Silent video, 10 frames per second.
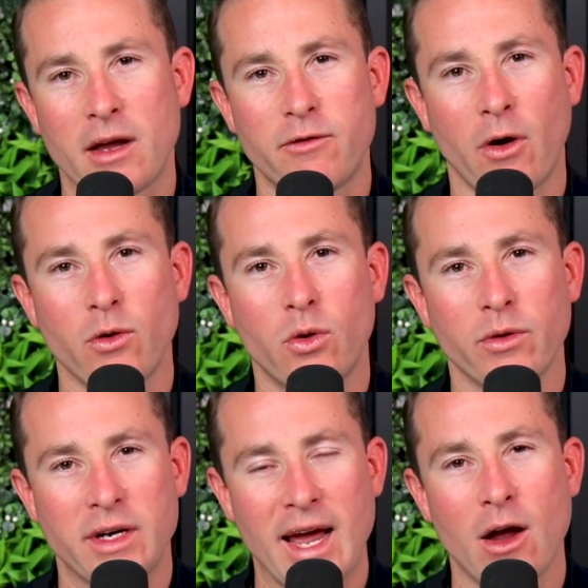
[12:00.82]
a phone call
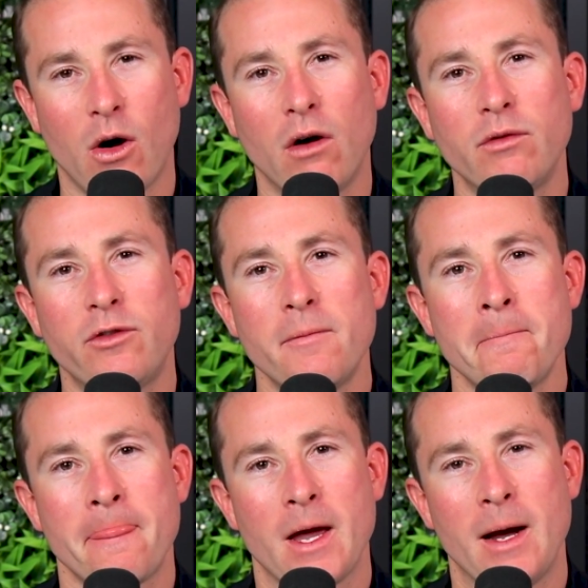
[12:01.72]
the day of,
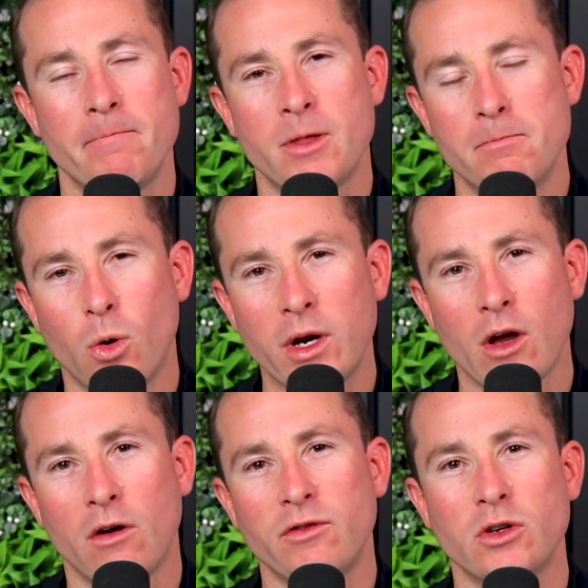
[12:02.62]
the morning
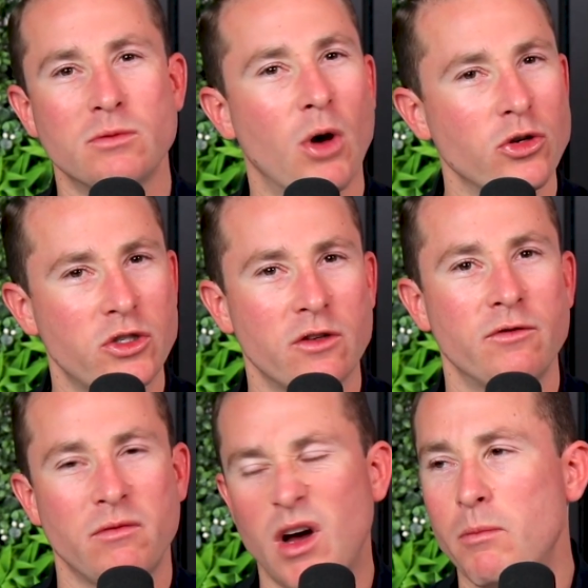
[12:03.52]
of, because most
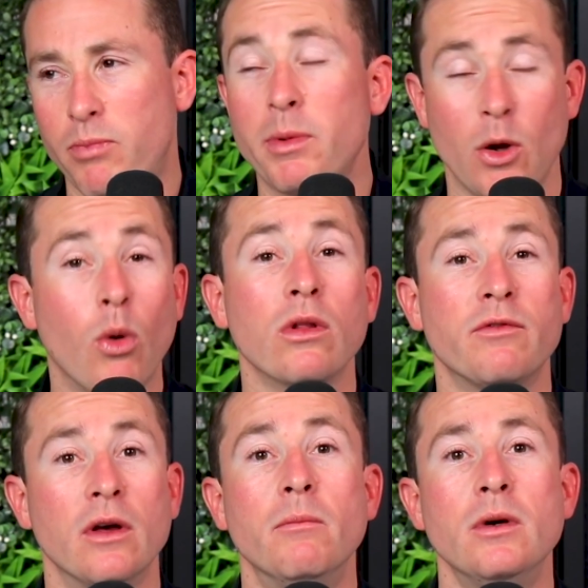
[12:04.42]
of, probably all of
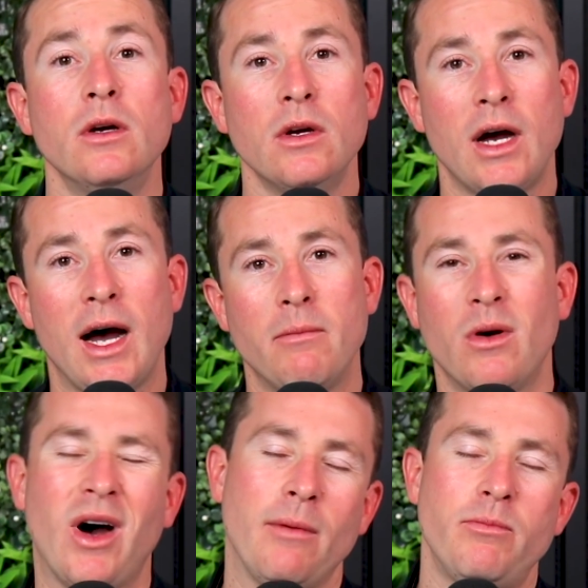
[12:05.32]
them,
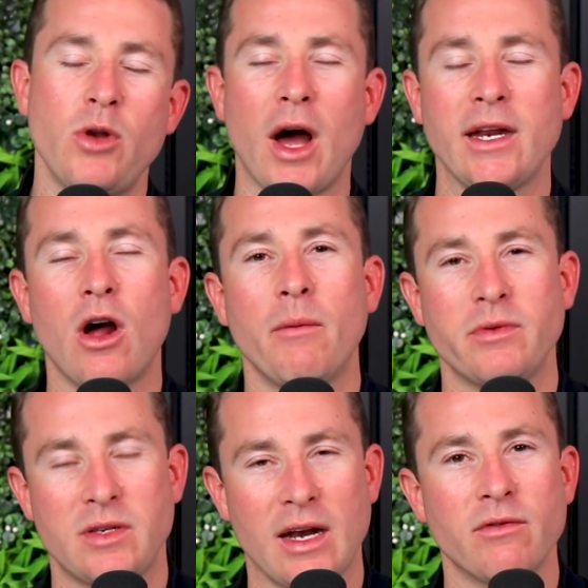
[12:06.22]

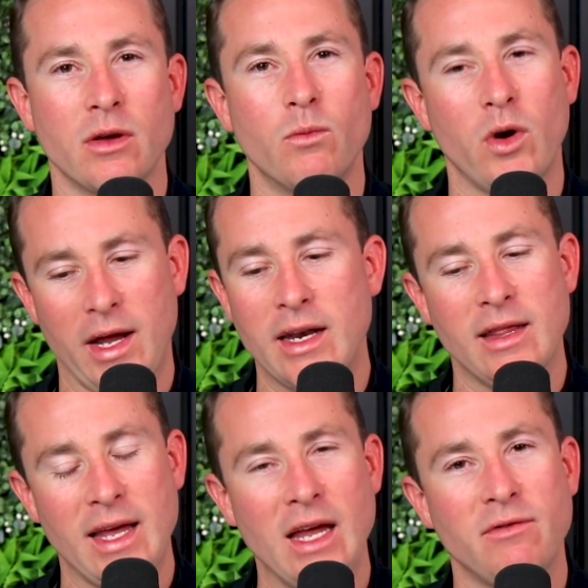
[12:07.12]
99% of them were in
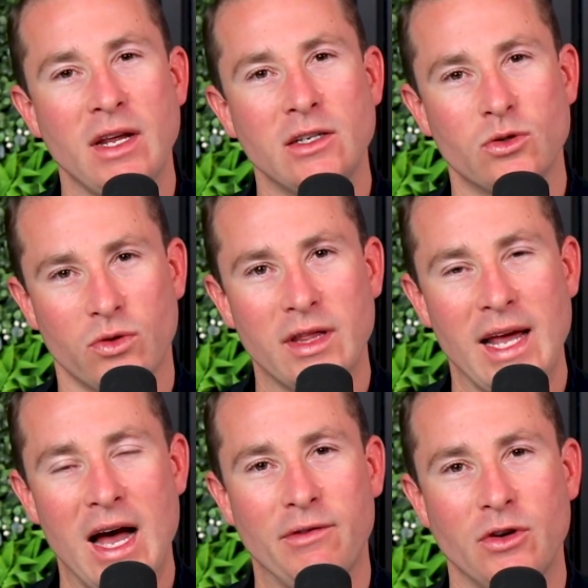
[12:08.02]
the evenings or in the
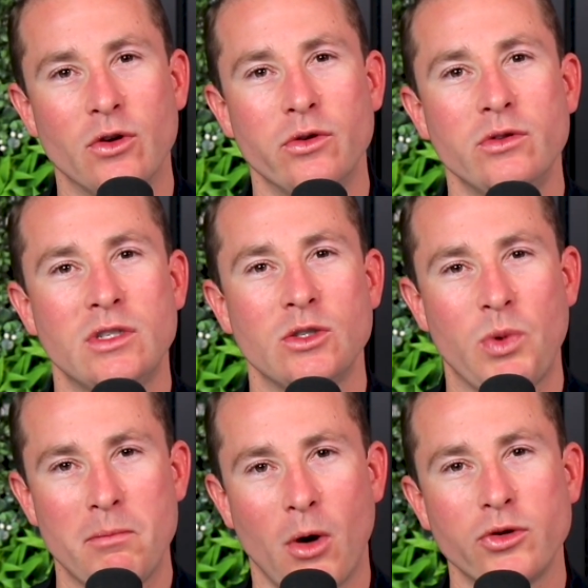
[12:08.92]
afternoons is
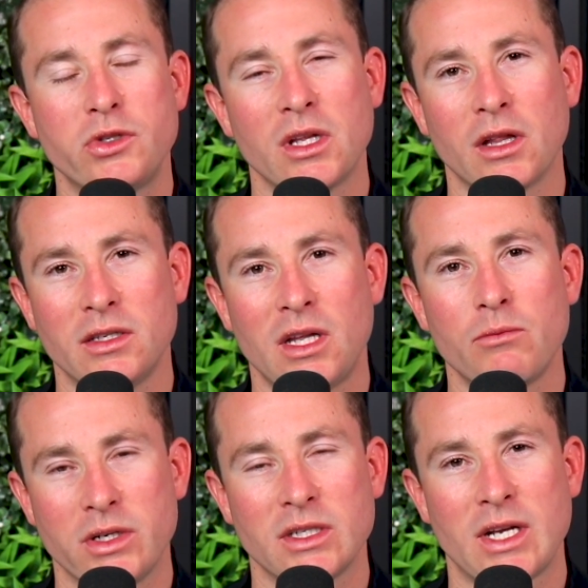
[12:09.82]
when most of the listing
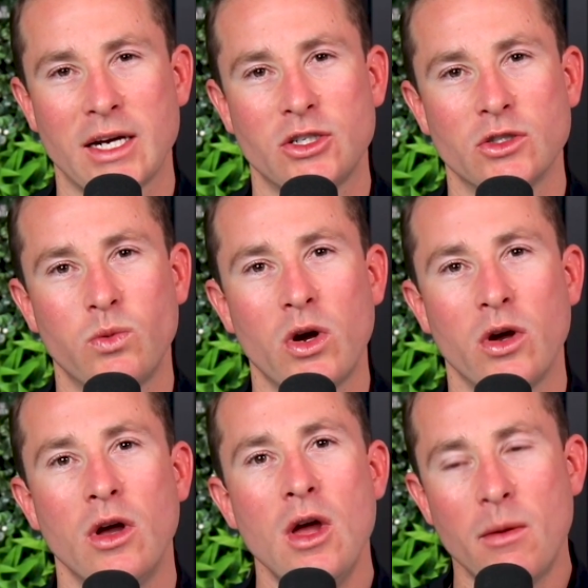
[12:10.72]
presentations
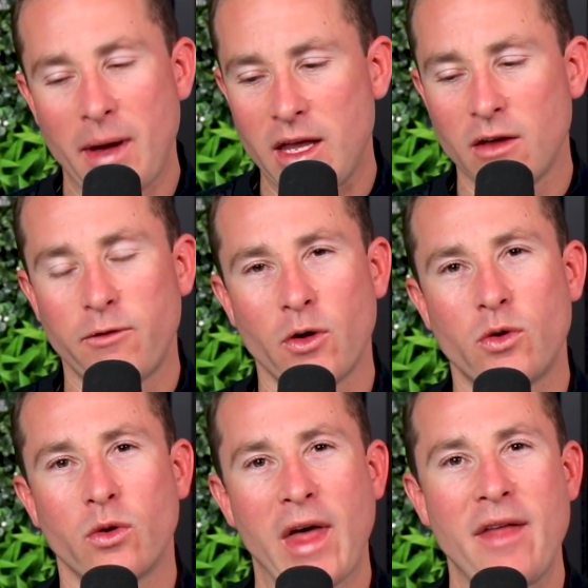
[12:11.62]
were. Making a phone
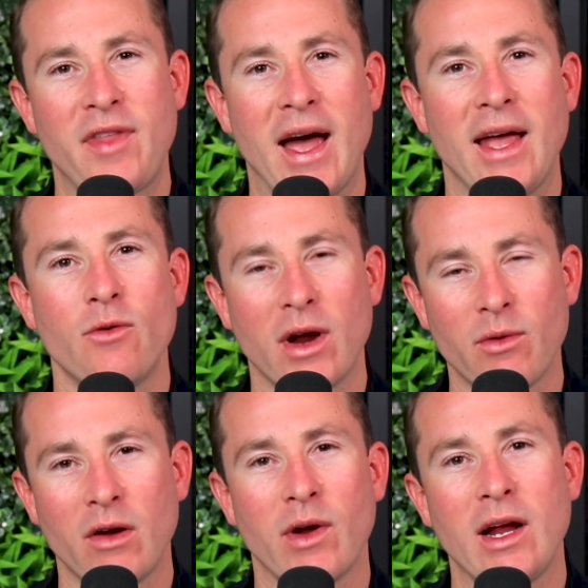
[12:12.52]
call that day, ring,
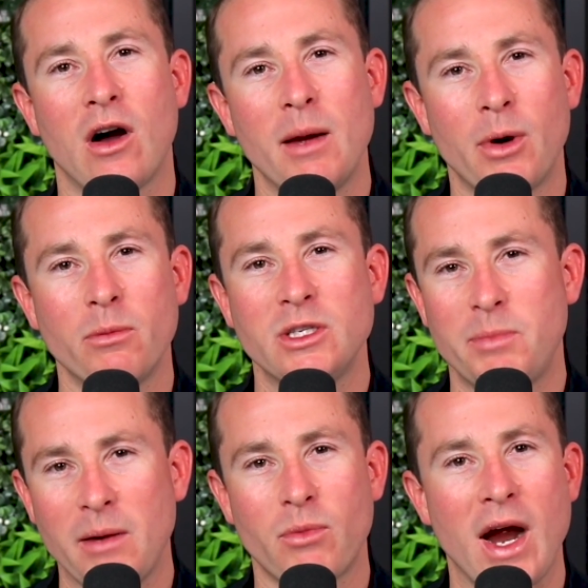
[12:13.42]
ring, ring. Hi, Bob, it's
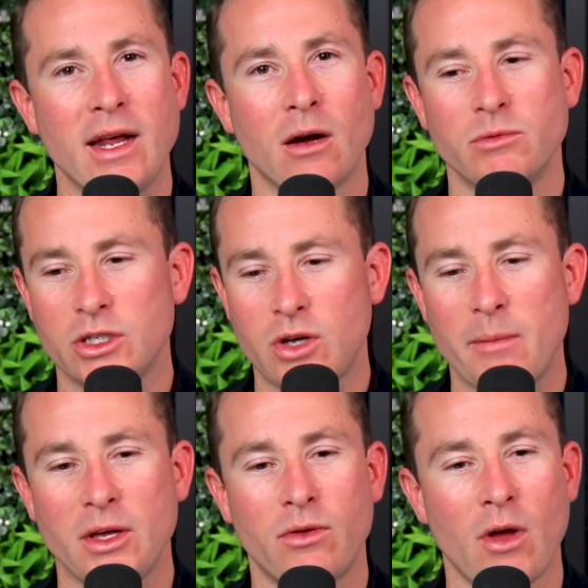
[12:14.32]
Ben Brady. I'm just
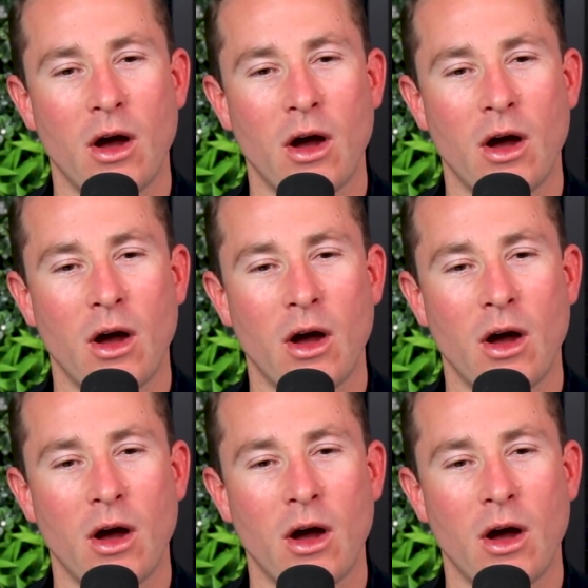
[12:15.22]
coming.